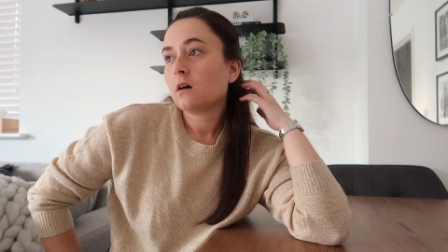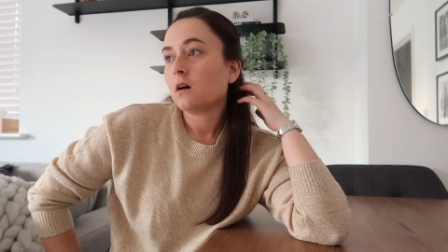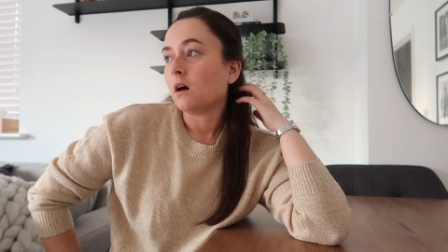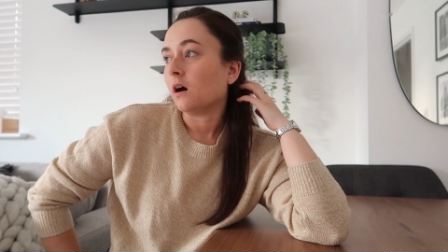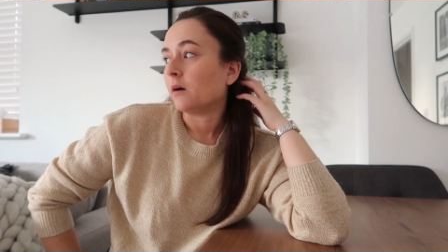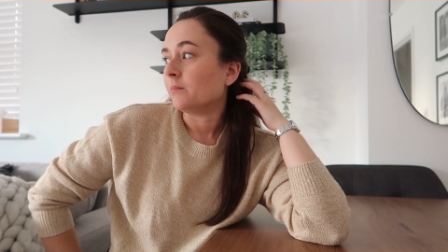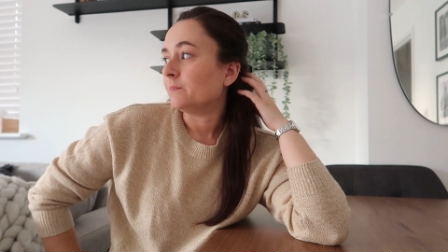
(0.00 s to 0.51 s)

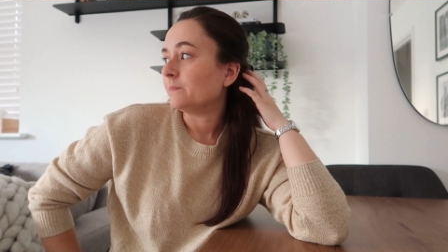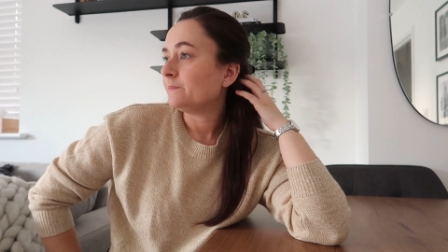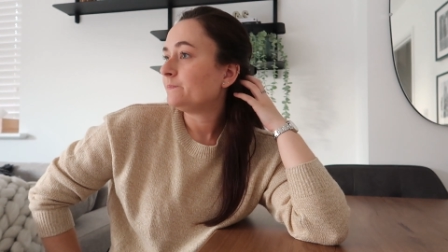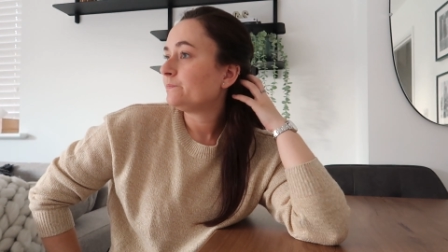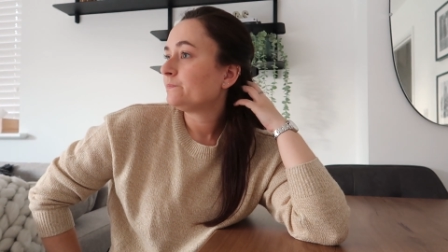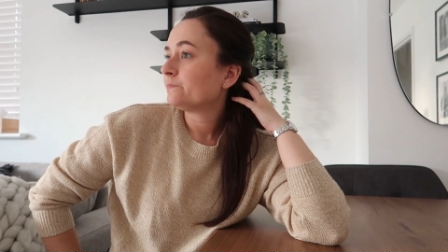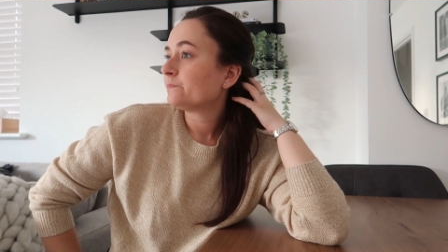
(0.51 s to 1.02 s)
um,
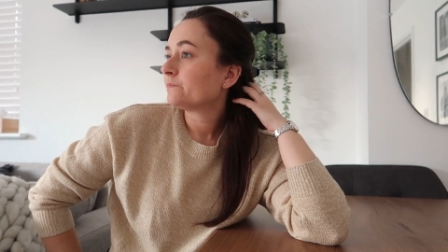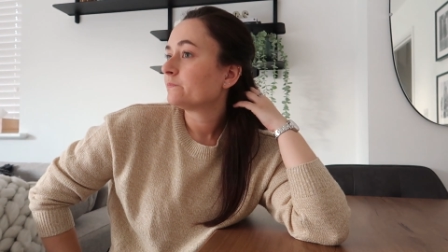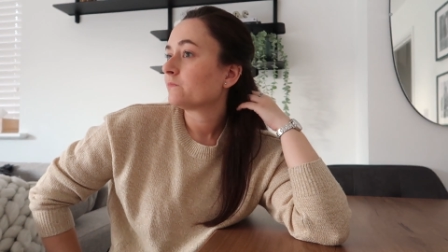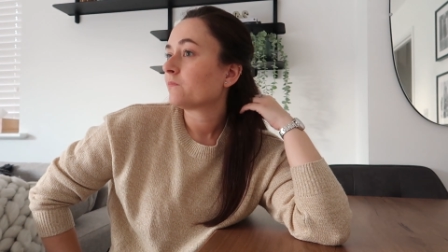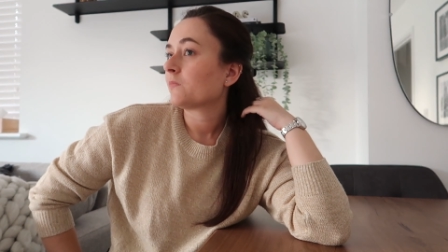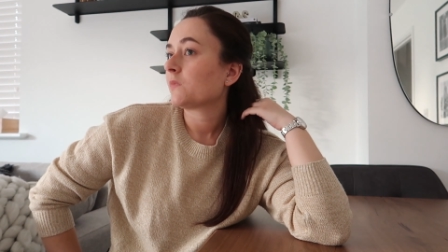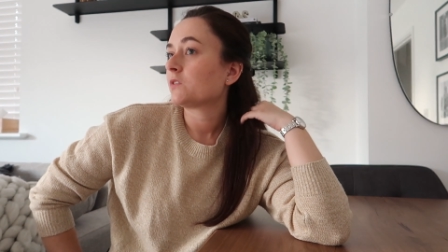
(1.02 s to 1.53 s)

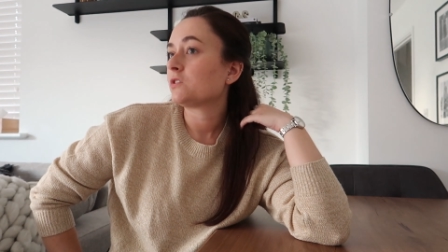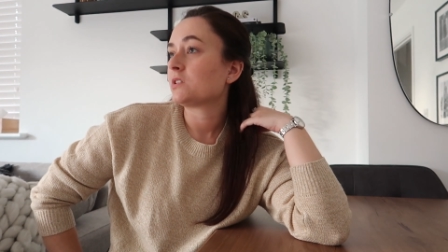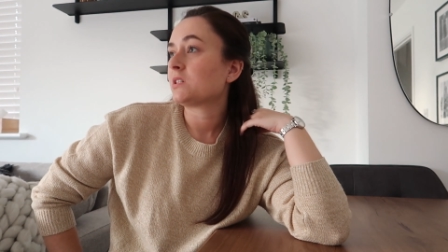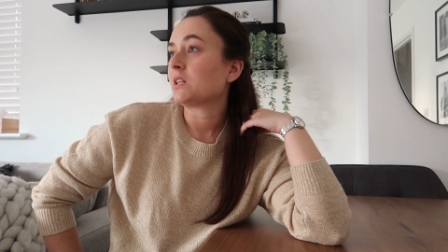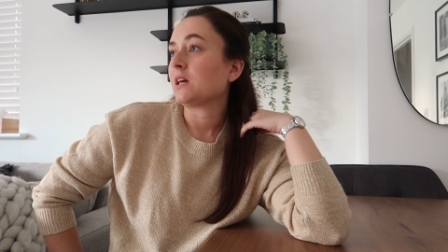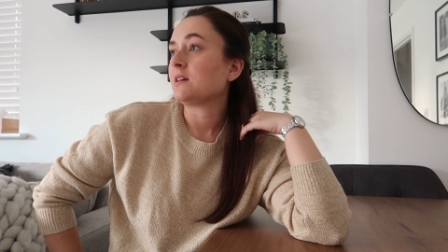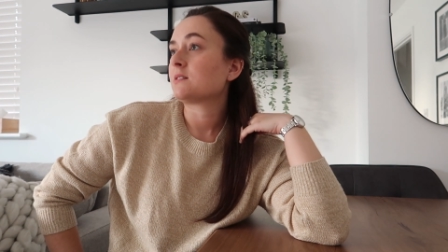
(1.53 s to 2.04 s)
just
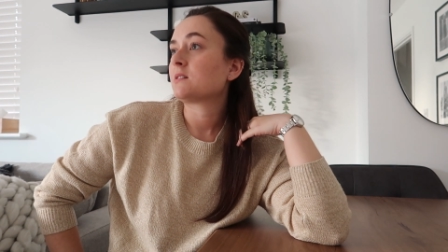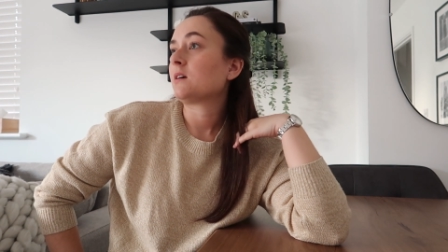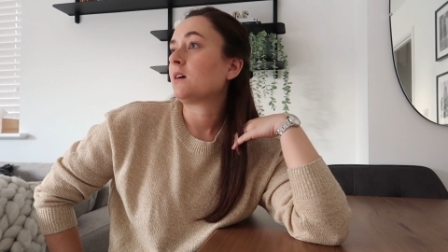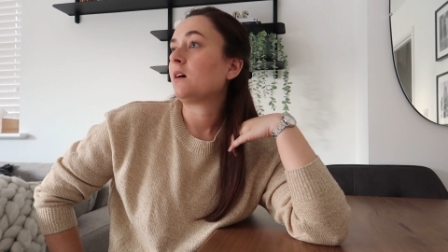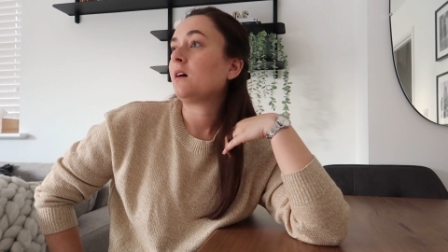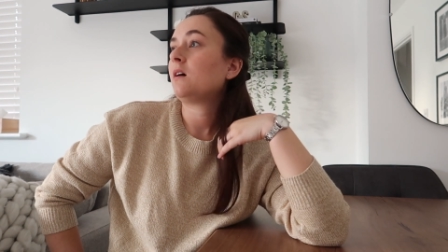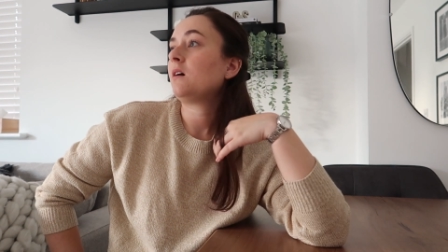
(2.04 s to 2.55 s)
things
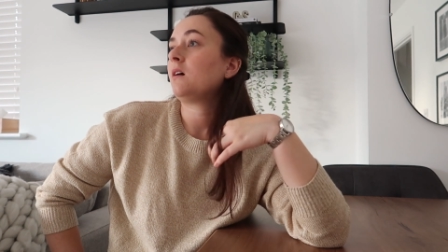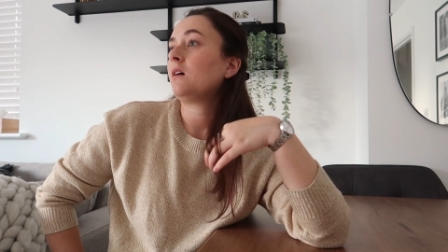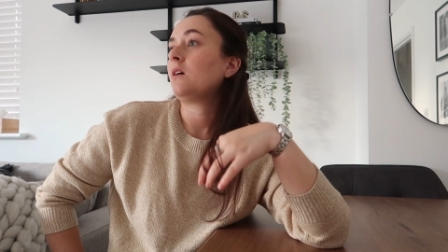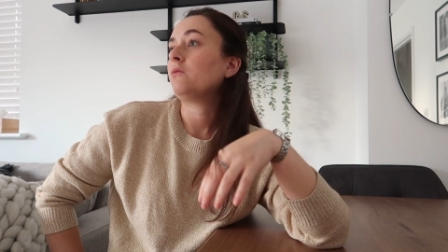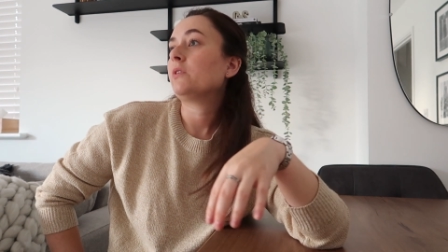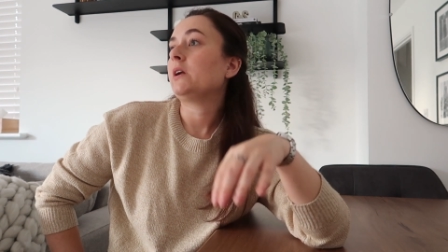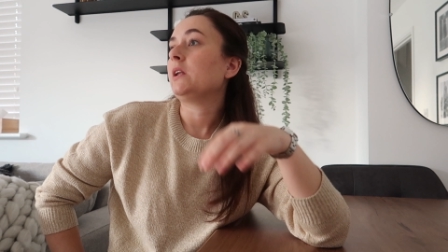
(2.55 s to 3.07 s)
that
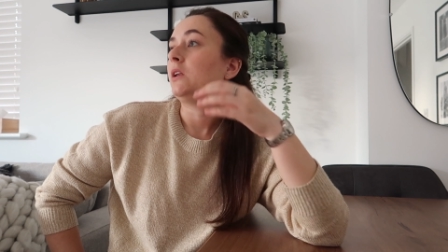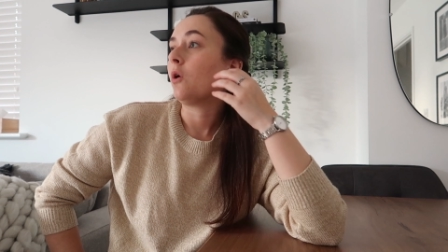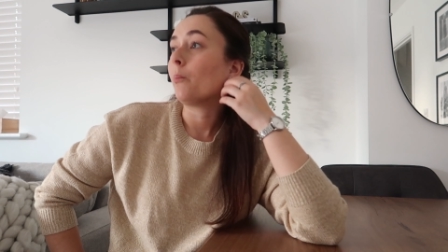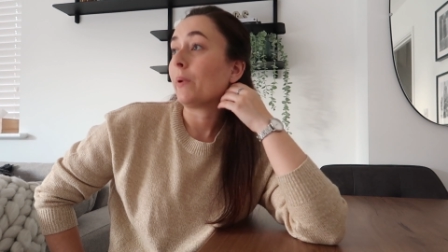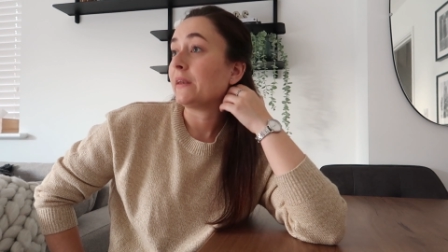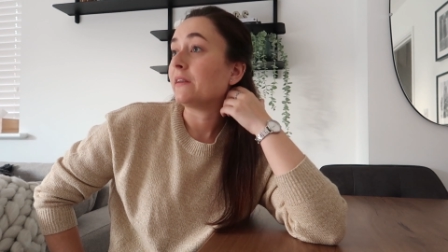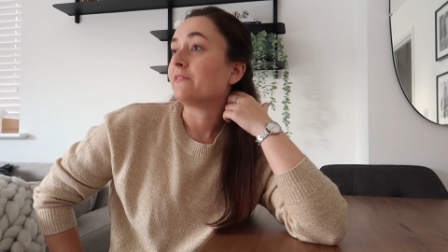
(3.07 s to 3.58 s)
are really
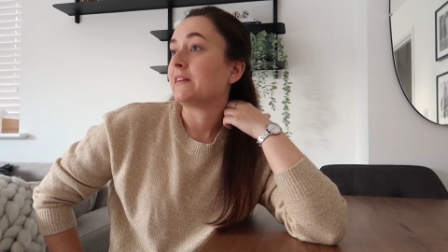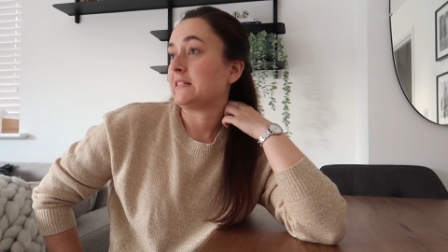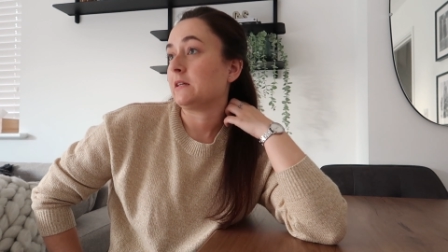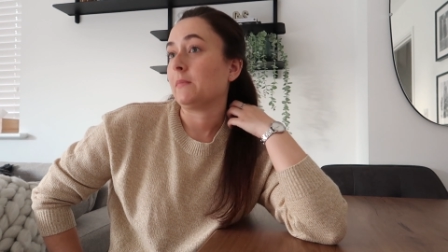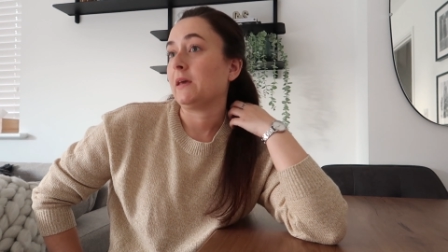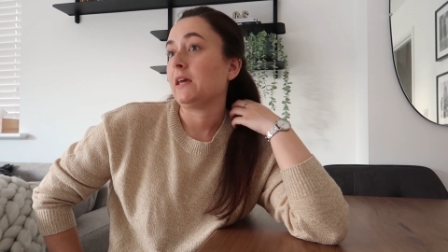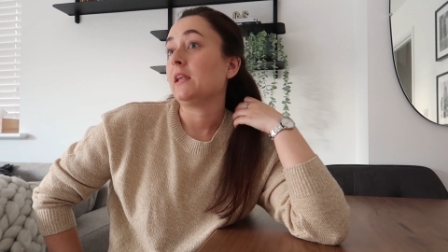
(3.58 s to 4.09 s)
not
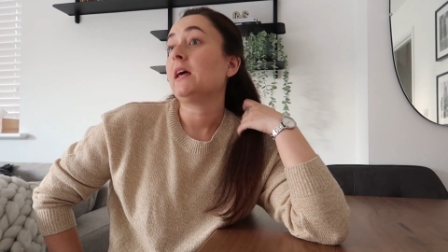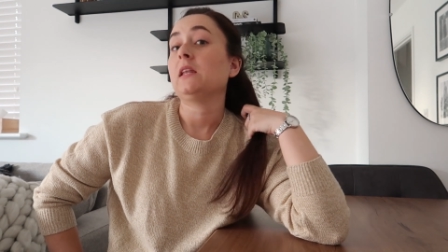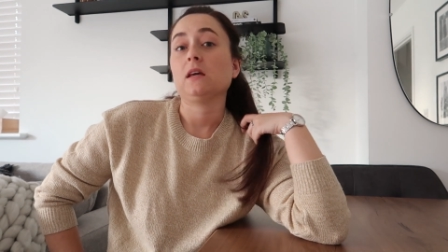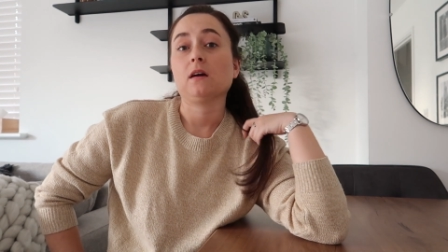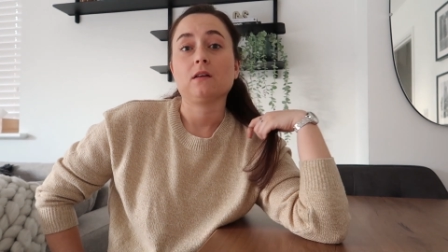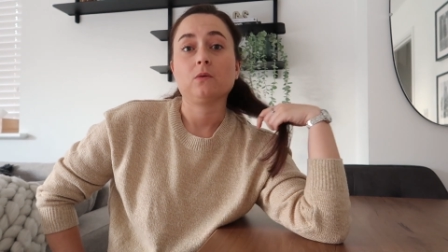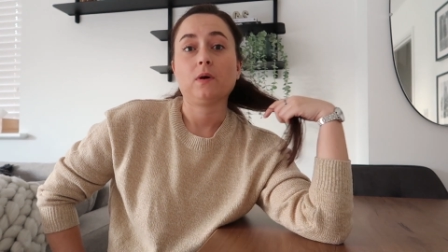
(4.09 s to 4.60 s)
benefiting me in any
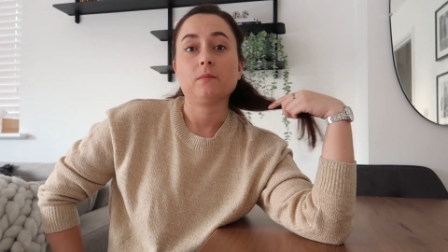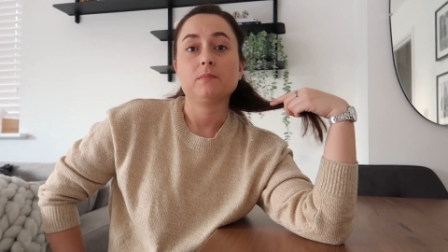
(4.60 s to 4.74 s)
kind of way,